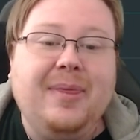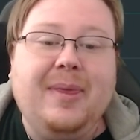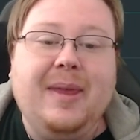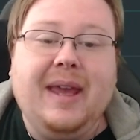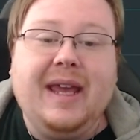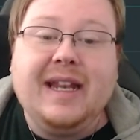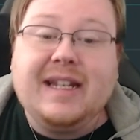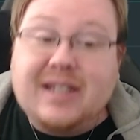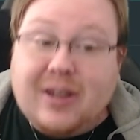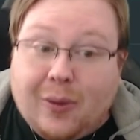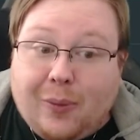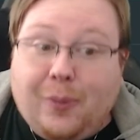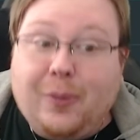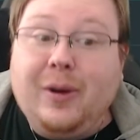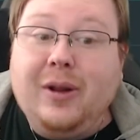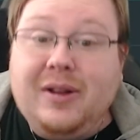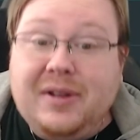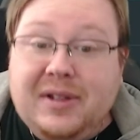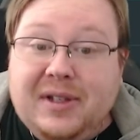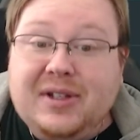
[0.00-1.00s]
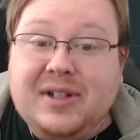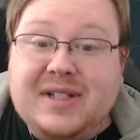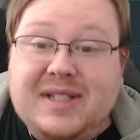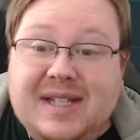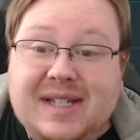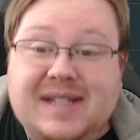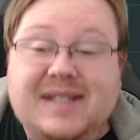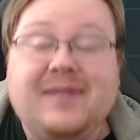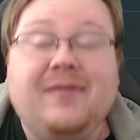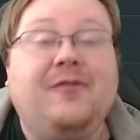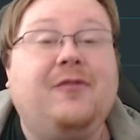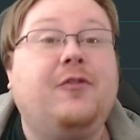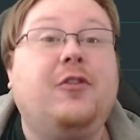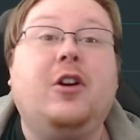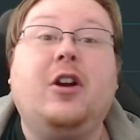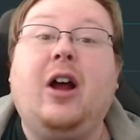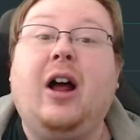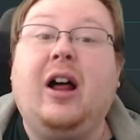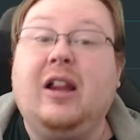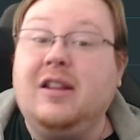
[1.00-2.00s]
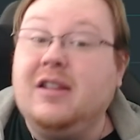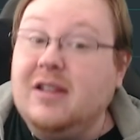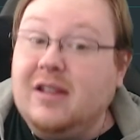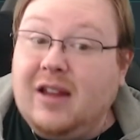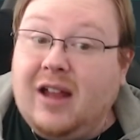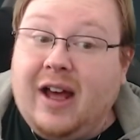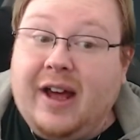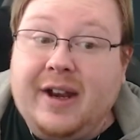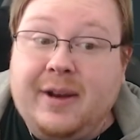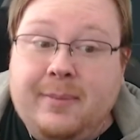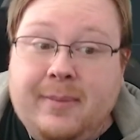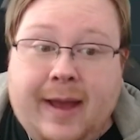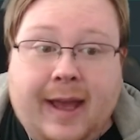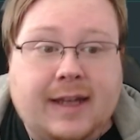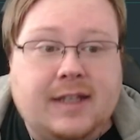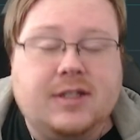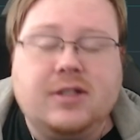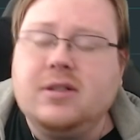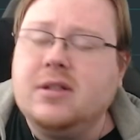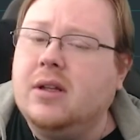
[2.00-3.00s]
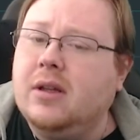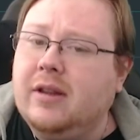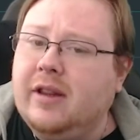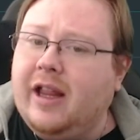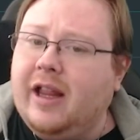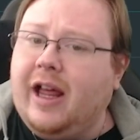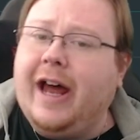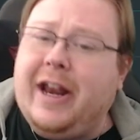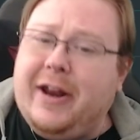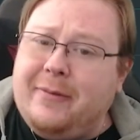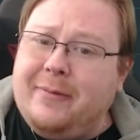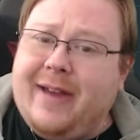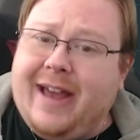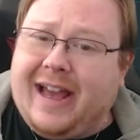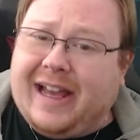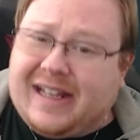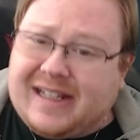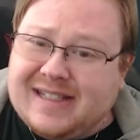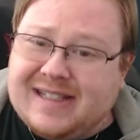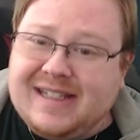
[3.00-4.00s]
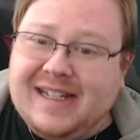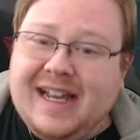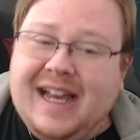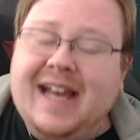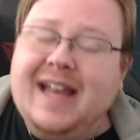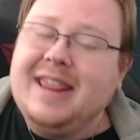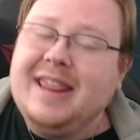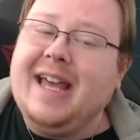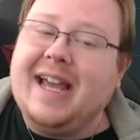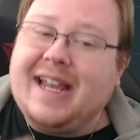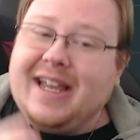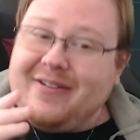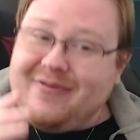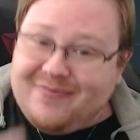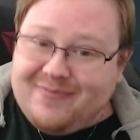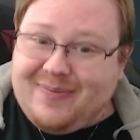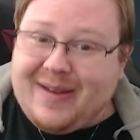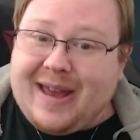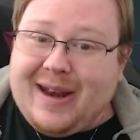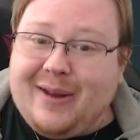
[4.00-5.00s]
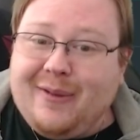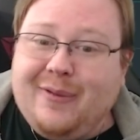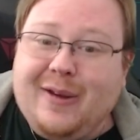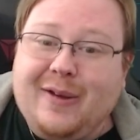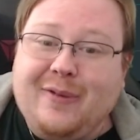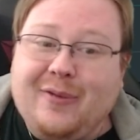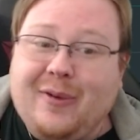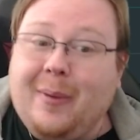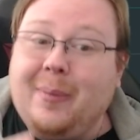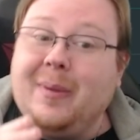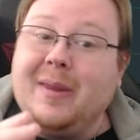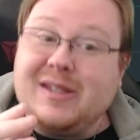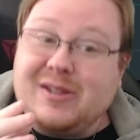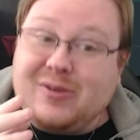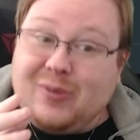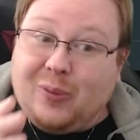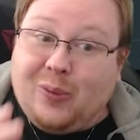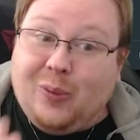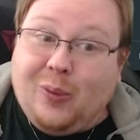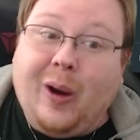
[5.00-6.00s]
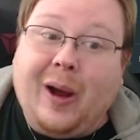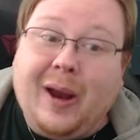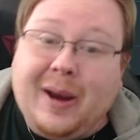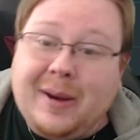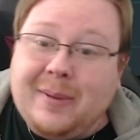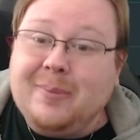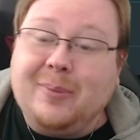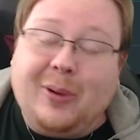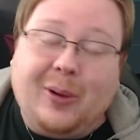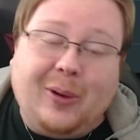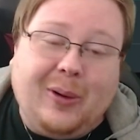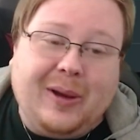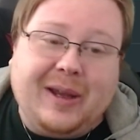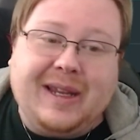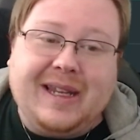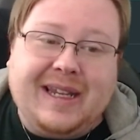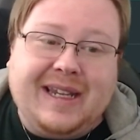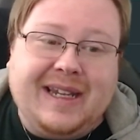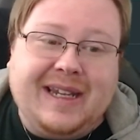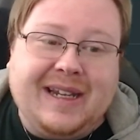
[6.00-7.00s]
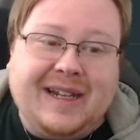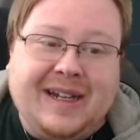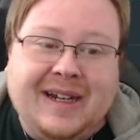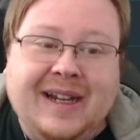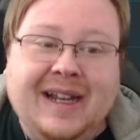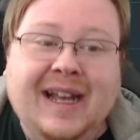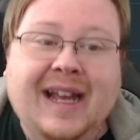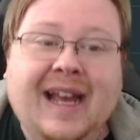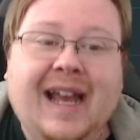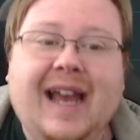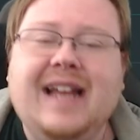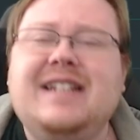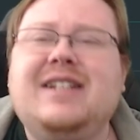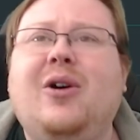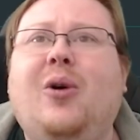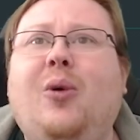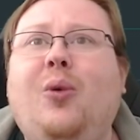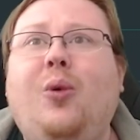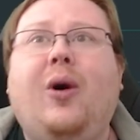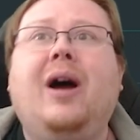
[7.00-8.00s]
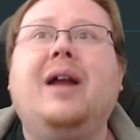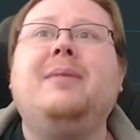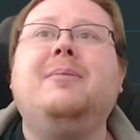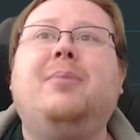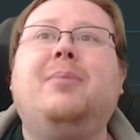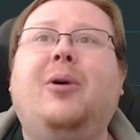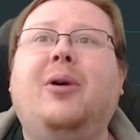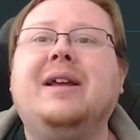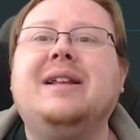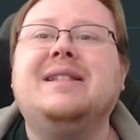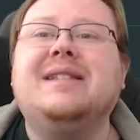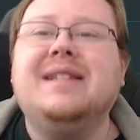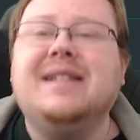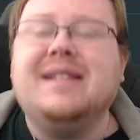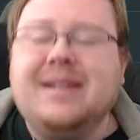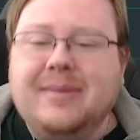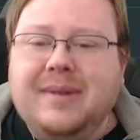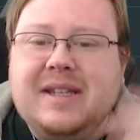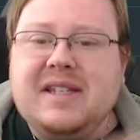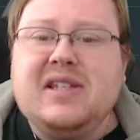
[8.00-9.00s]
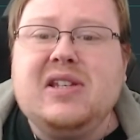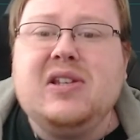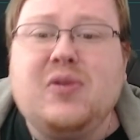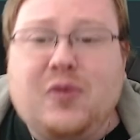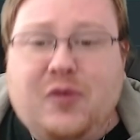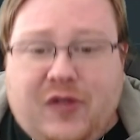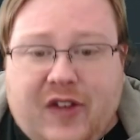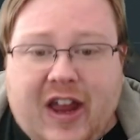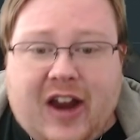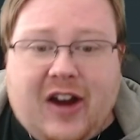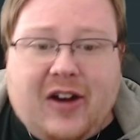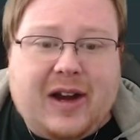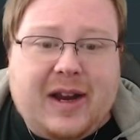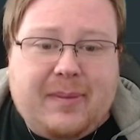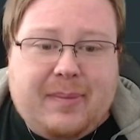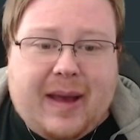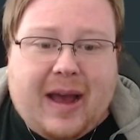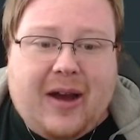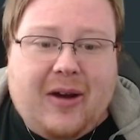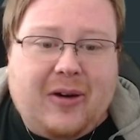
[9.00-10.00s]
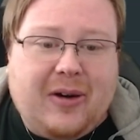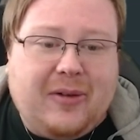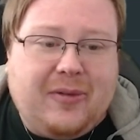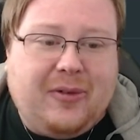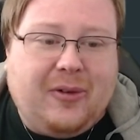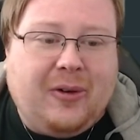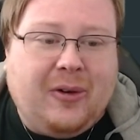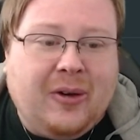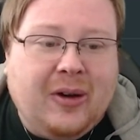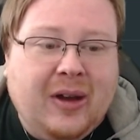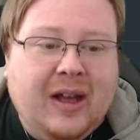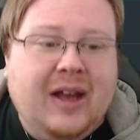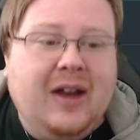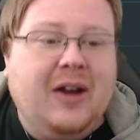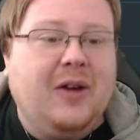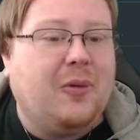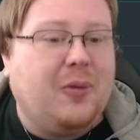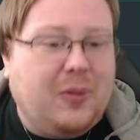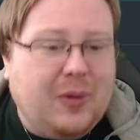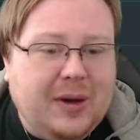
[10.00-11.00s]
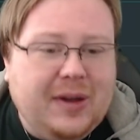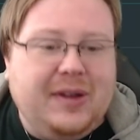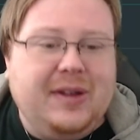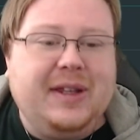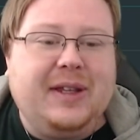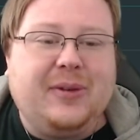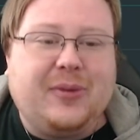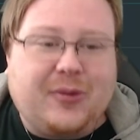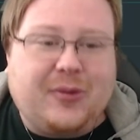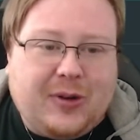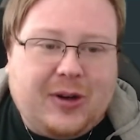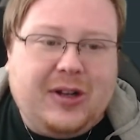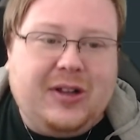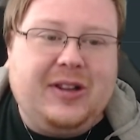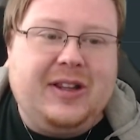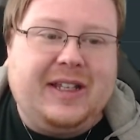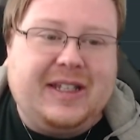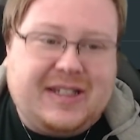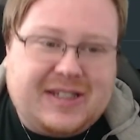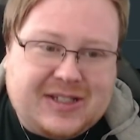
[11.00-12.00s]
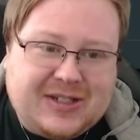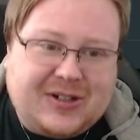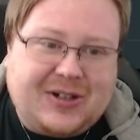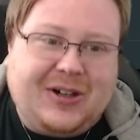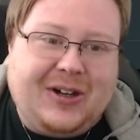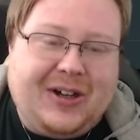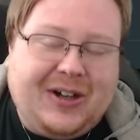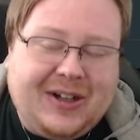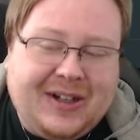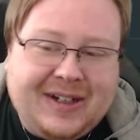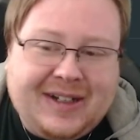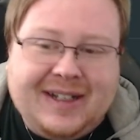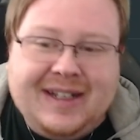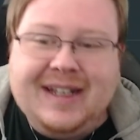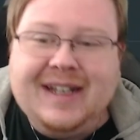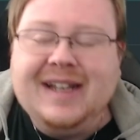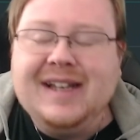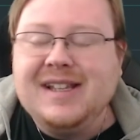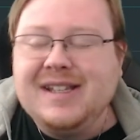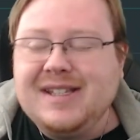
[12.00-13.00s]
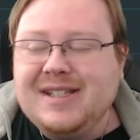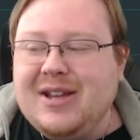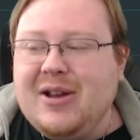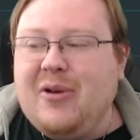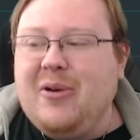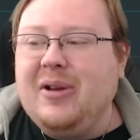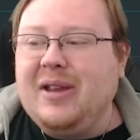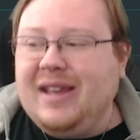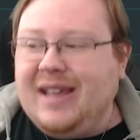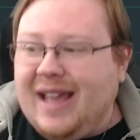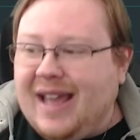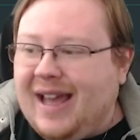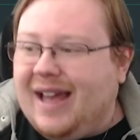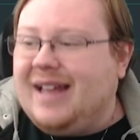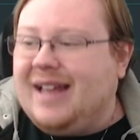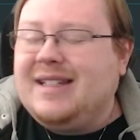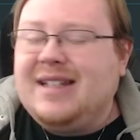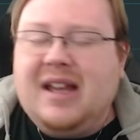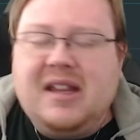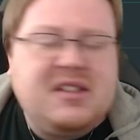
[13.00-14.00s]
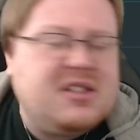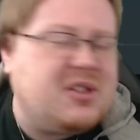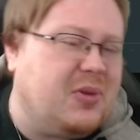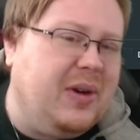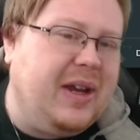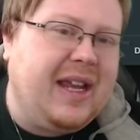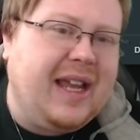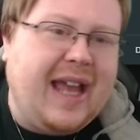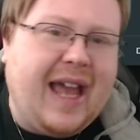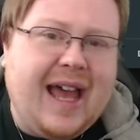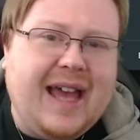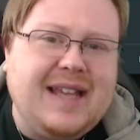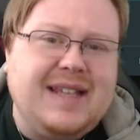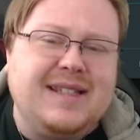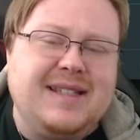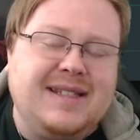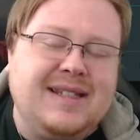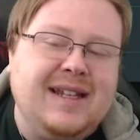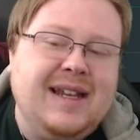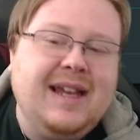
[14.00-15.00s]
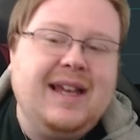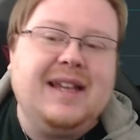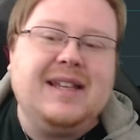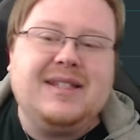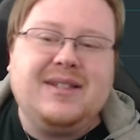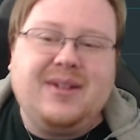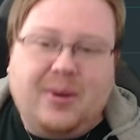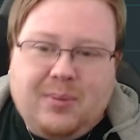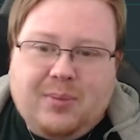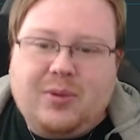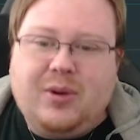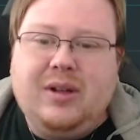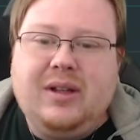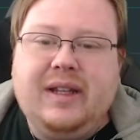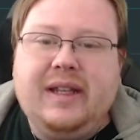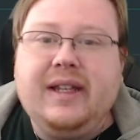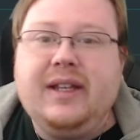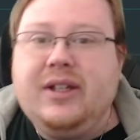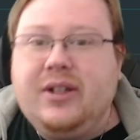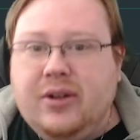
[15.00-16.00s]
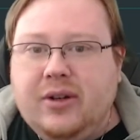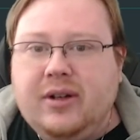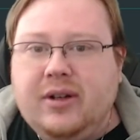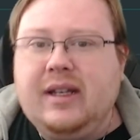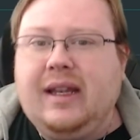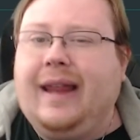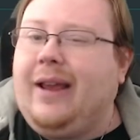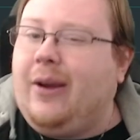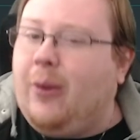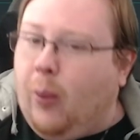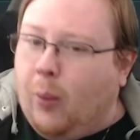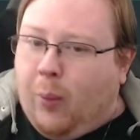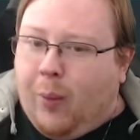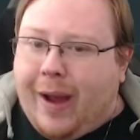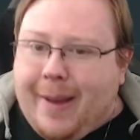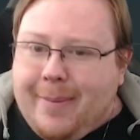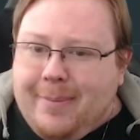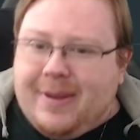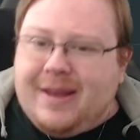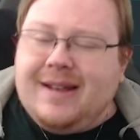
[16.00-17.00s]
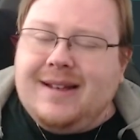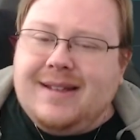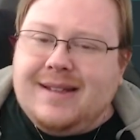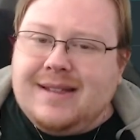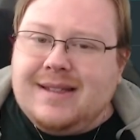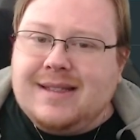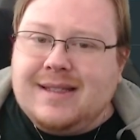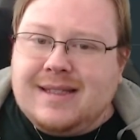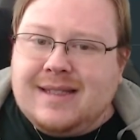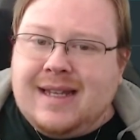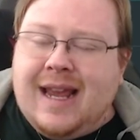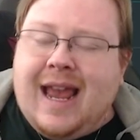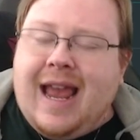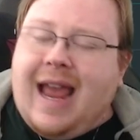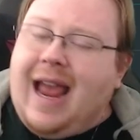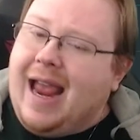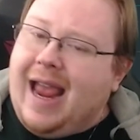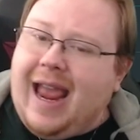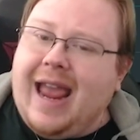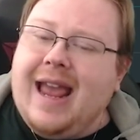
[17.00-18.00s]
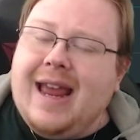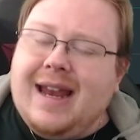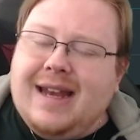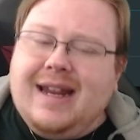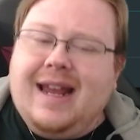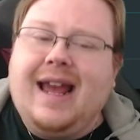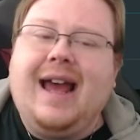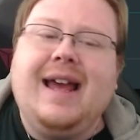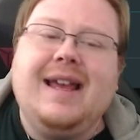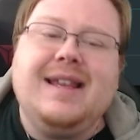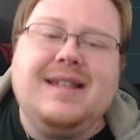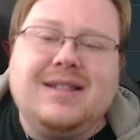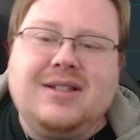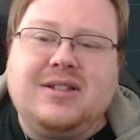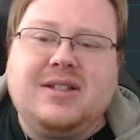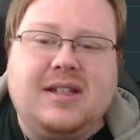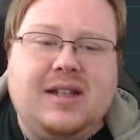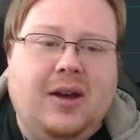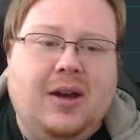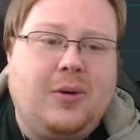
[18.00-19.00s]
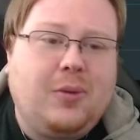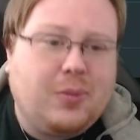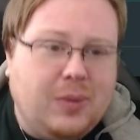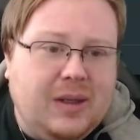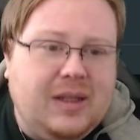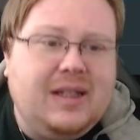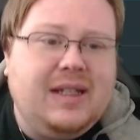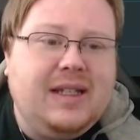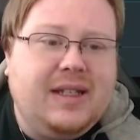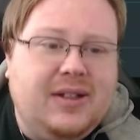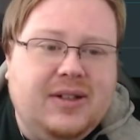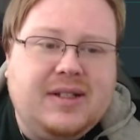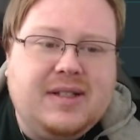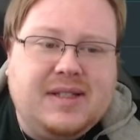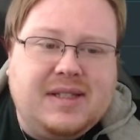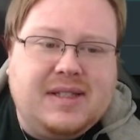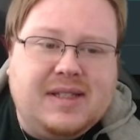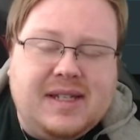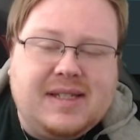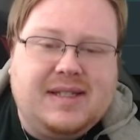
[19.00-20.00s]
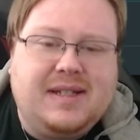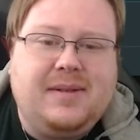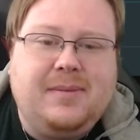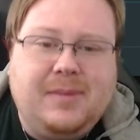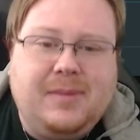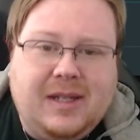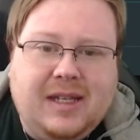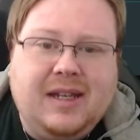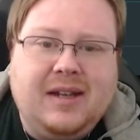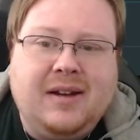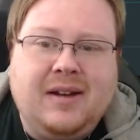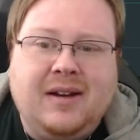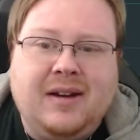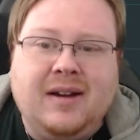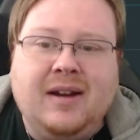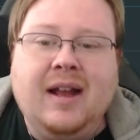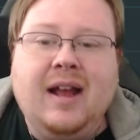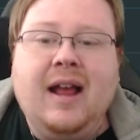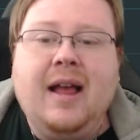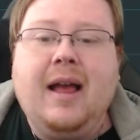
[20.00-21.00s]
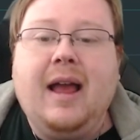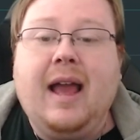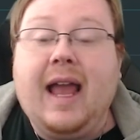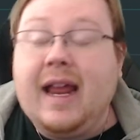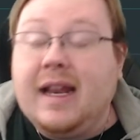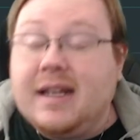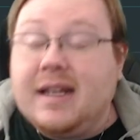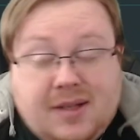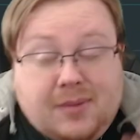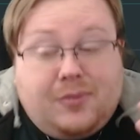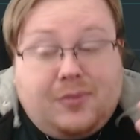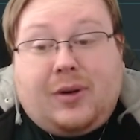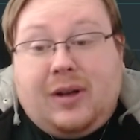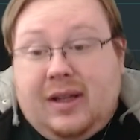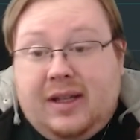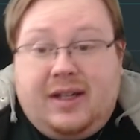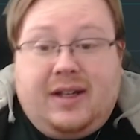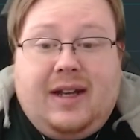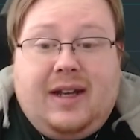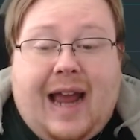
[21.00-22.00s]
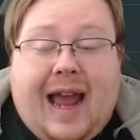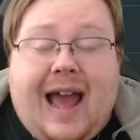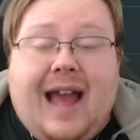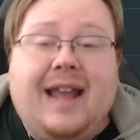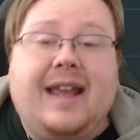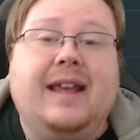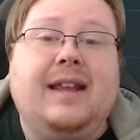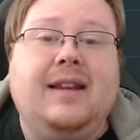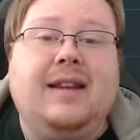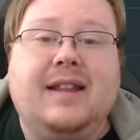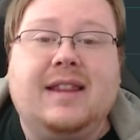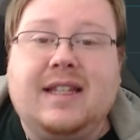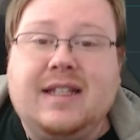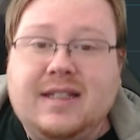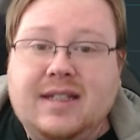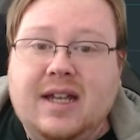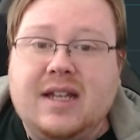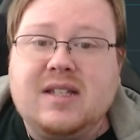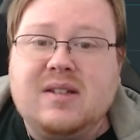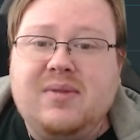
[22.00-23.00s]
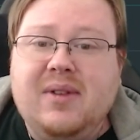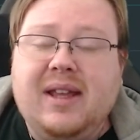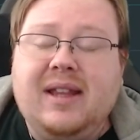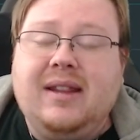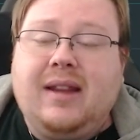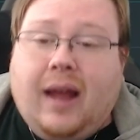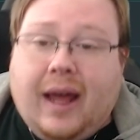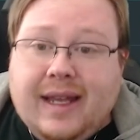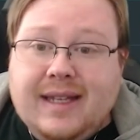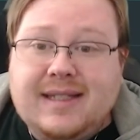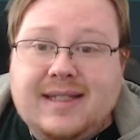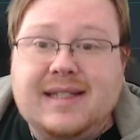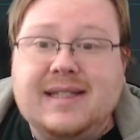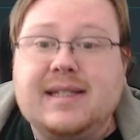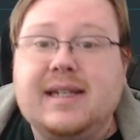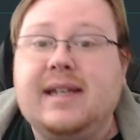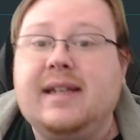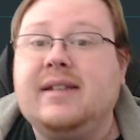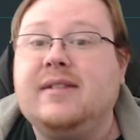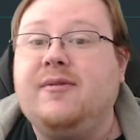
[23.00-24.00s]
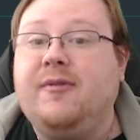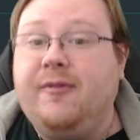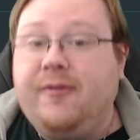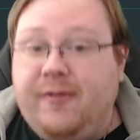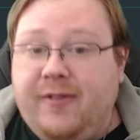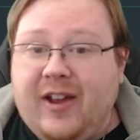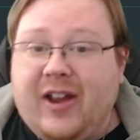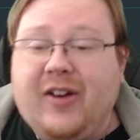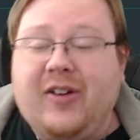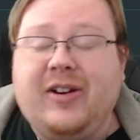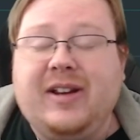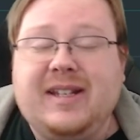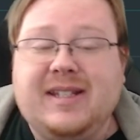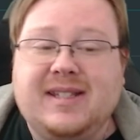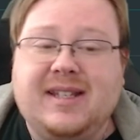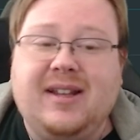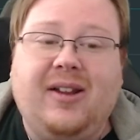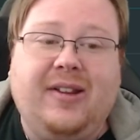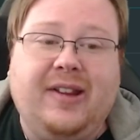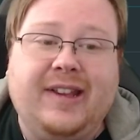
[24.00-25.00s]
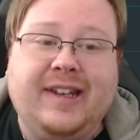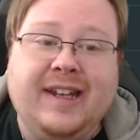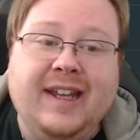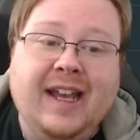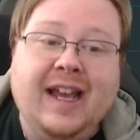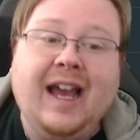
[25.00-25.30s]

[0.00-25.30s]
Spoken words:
It's a really good system for a lot of mechs. There's a lot of mechs that can benefit from this 1 point here. It's a 1 point system. This is very powerful. Really, really strong. So yeah, Duskwing has some really good like weapons, and it has a really good system here, and some really good hacking. Like, the Duskwing license is very solid.